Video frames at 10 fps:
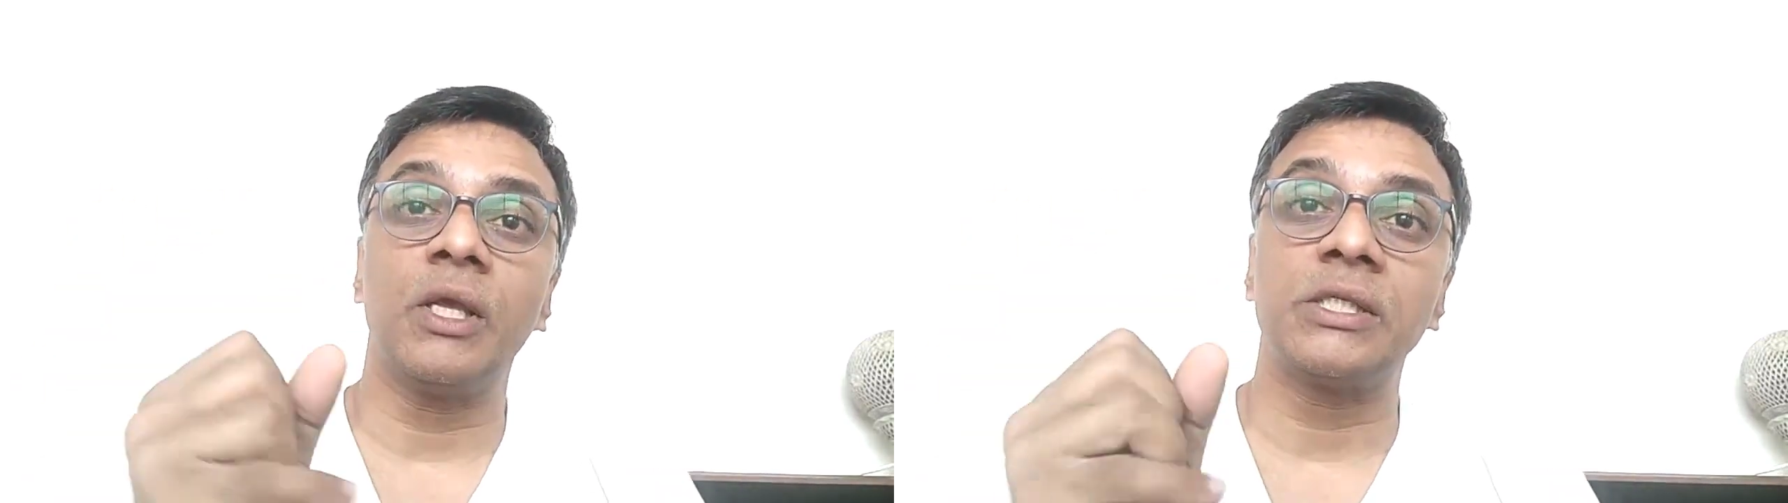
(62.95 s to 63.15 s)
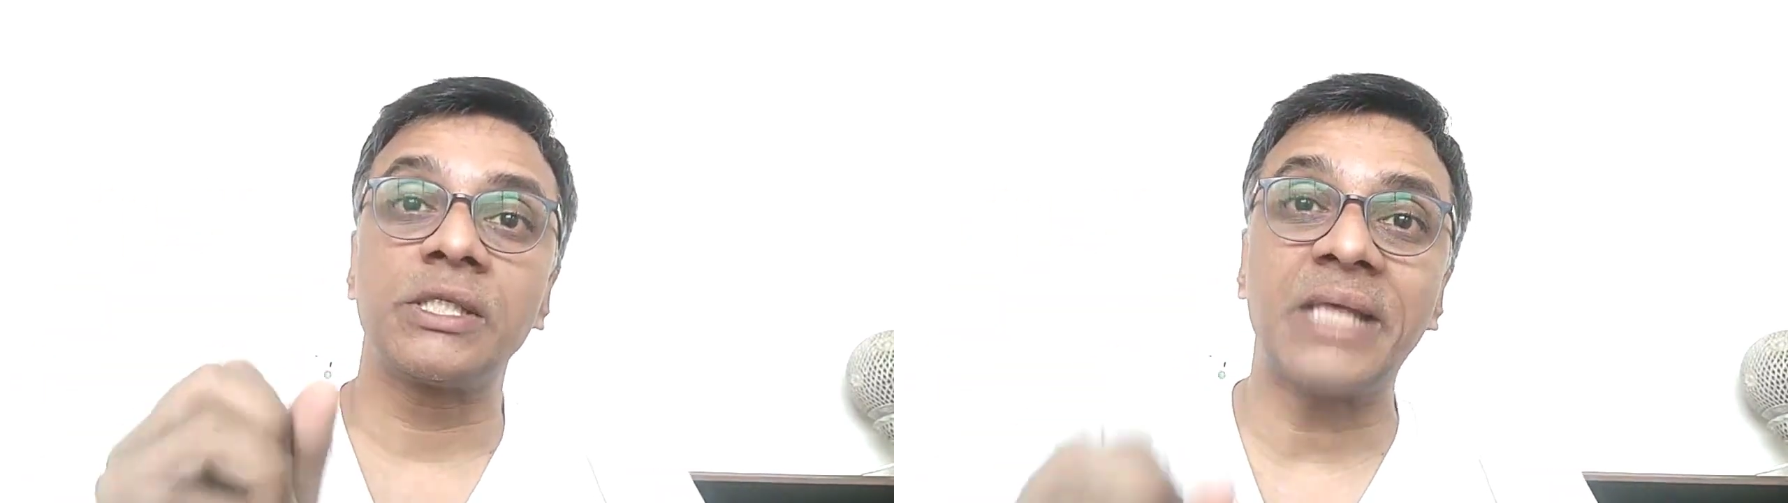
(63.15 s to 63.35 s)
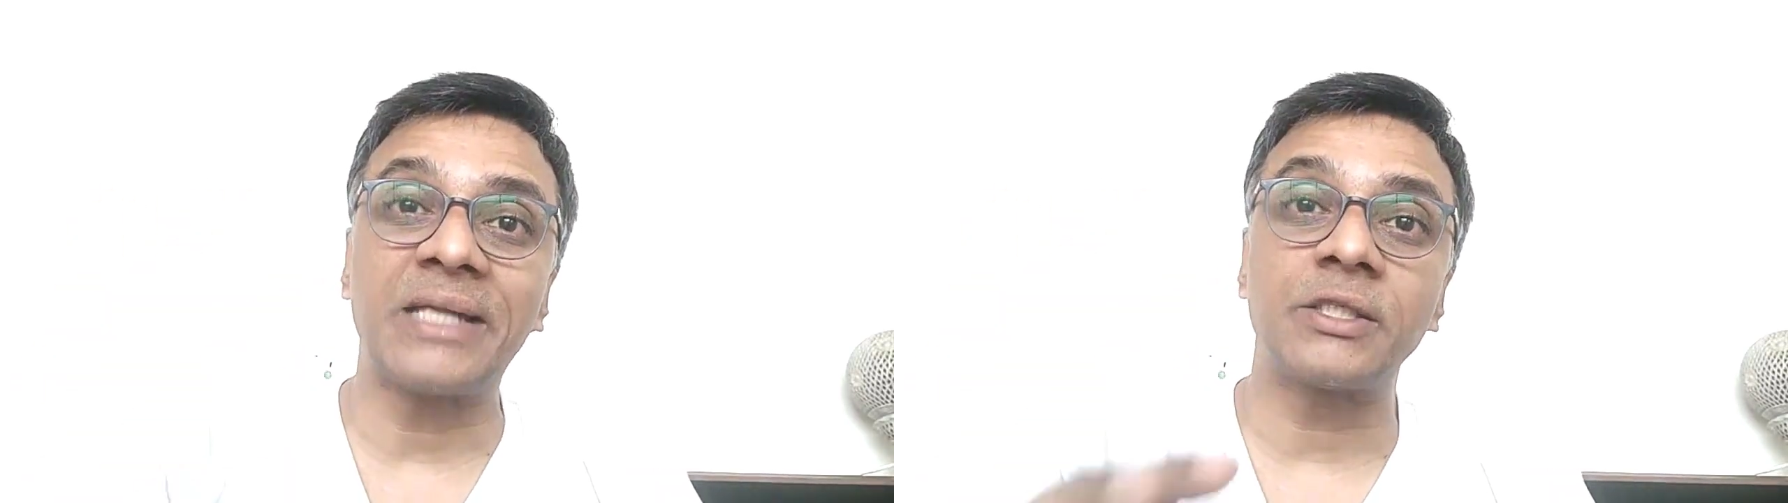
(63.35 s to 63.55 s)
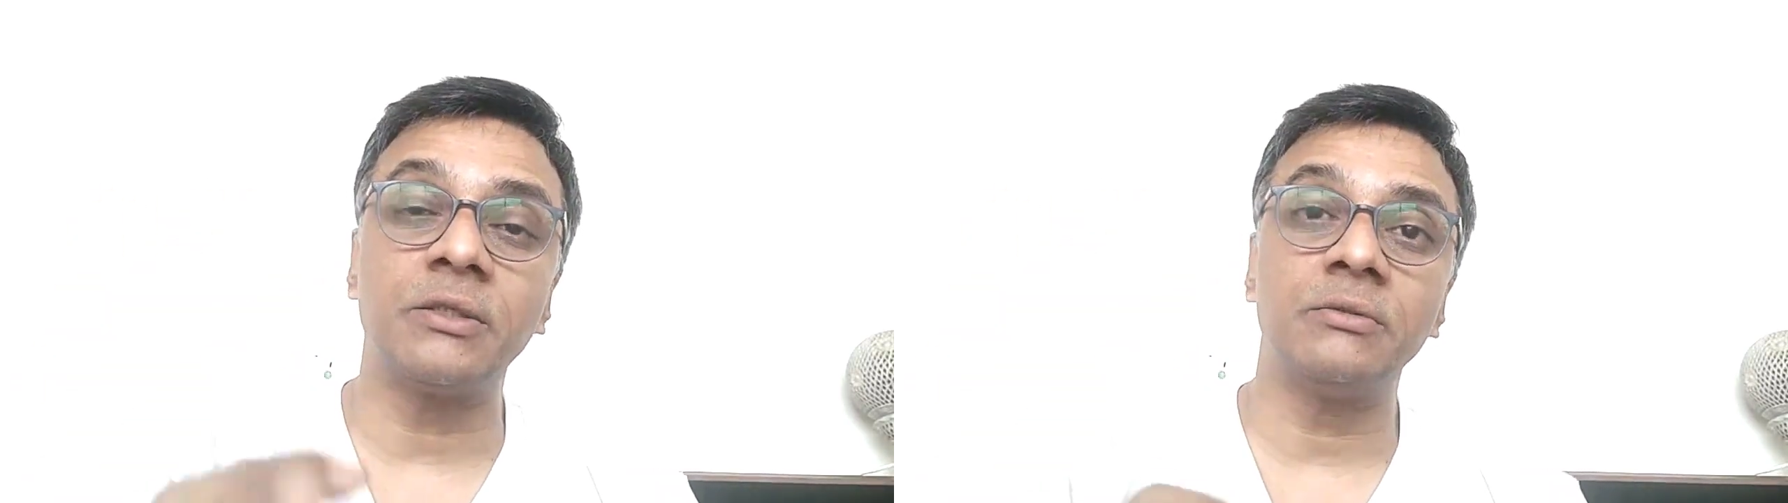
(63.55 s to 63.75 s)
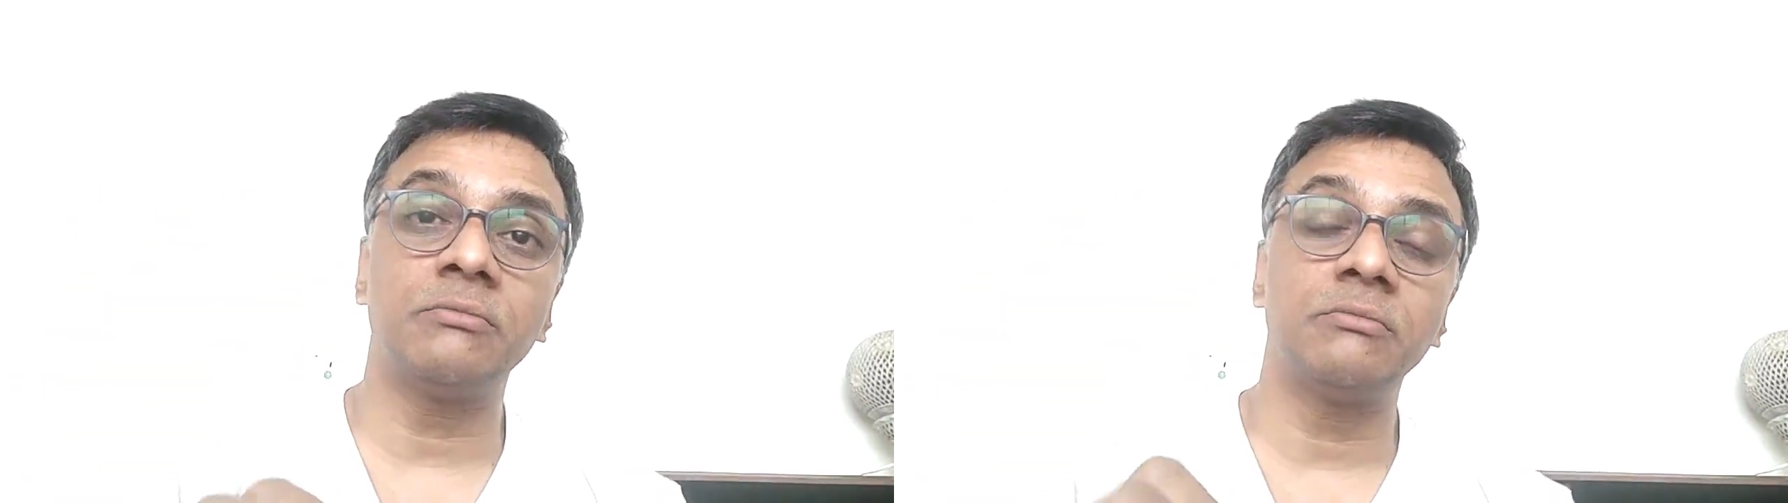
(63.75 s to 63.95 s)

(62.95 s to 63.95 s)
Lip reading: Saturn,